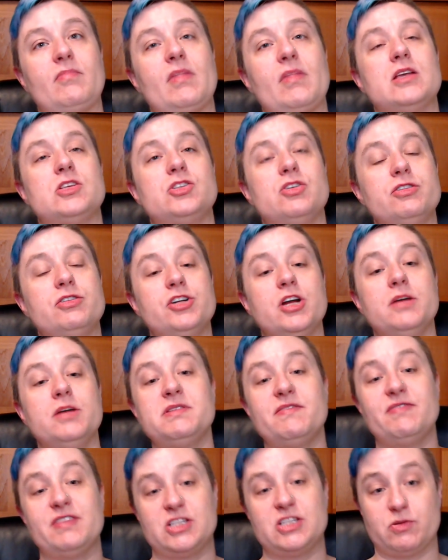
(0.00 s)
So in terms
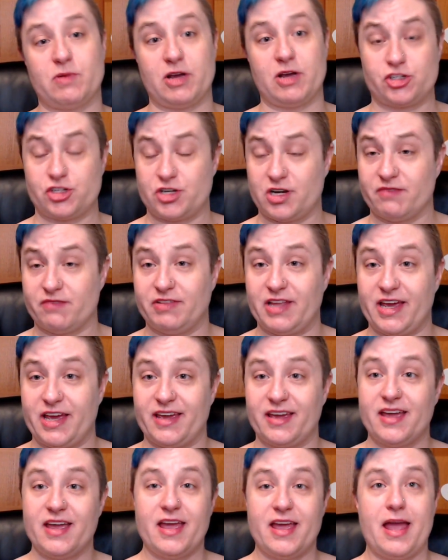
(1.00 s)
of this question of
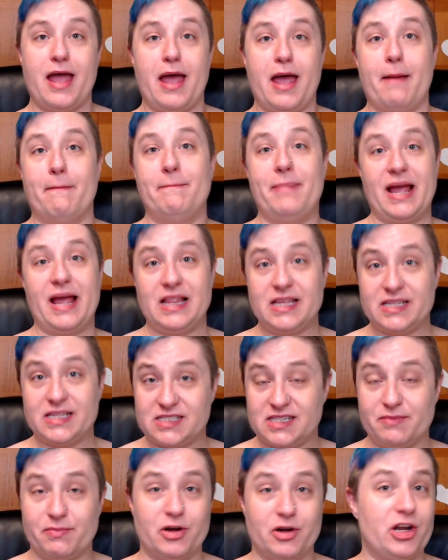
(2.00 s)
like
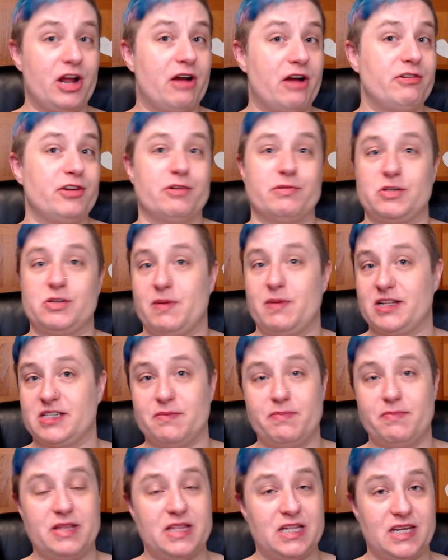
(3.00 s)
balancing burnout and your
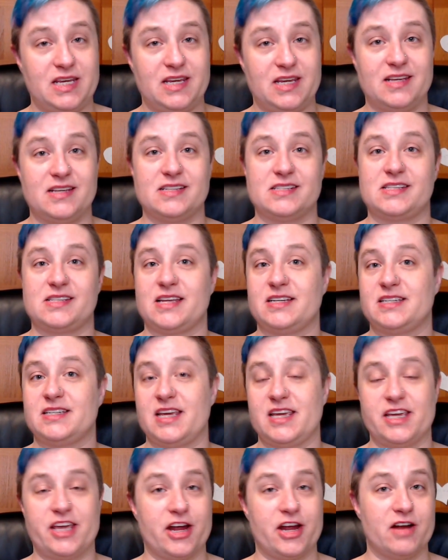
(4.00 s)
responsibilities and
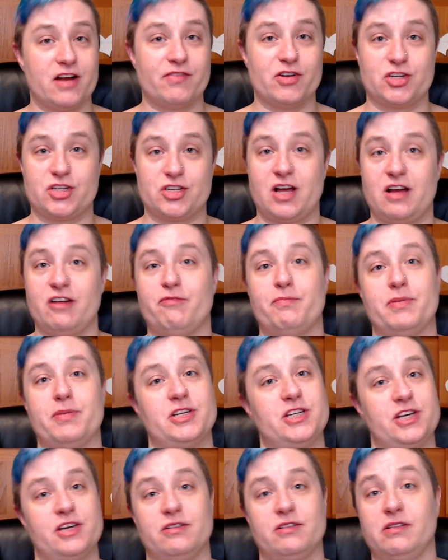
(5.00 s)
taking care of yourself,
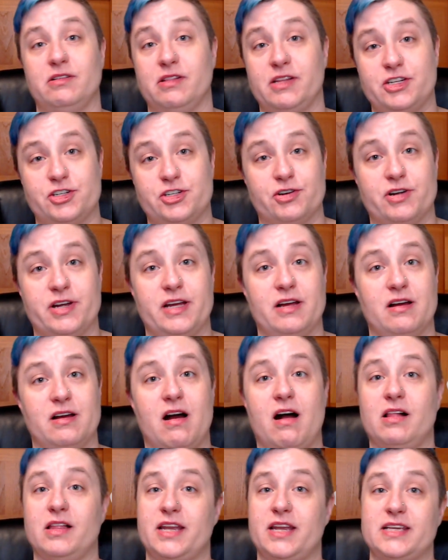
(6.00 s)
particularly during
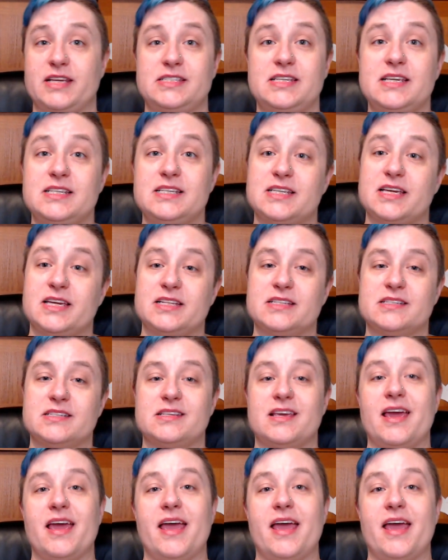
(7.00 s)
holiday seasons,